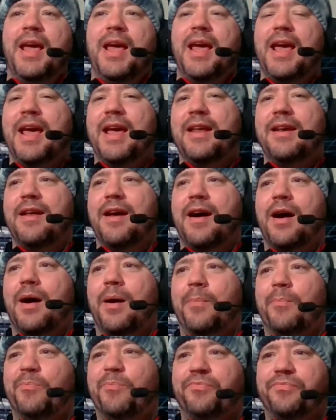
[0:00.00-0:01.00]
And
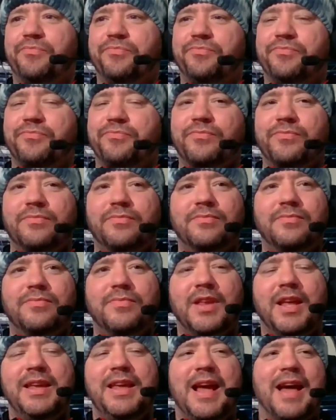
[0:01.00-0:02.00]

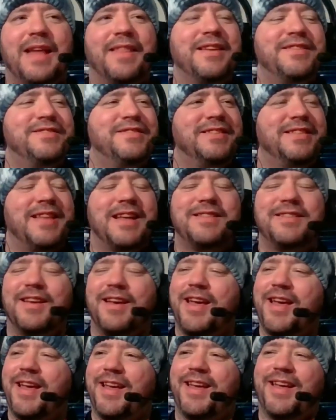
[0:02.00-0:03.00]
that's a
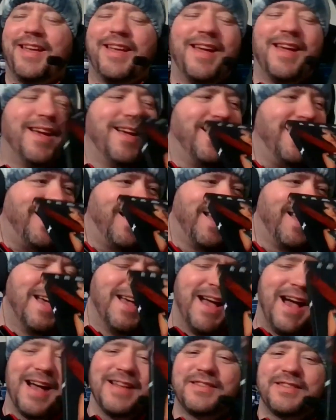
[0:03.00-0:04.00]

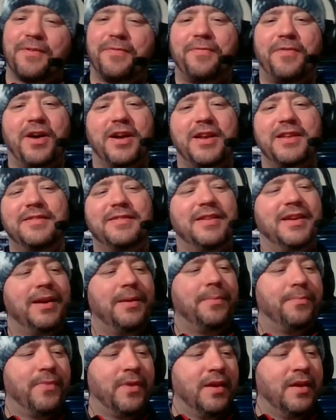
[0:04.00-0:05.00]
that's a funny scene.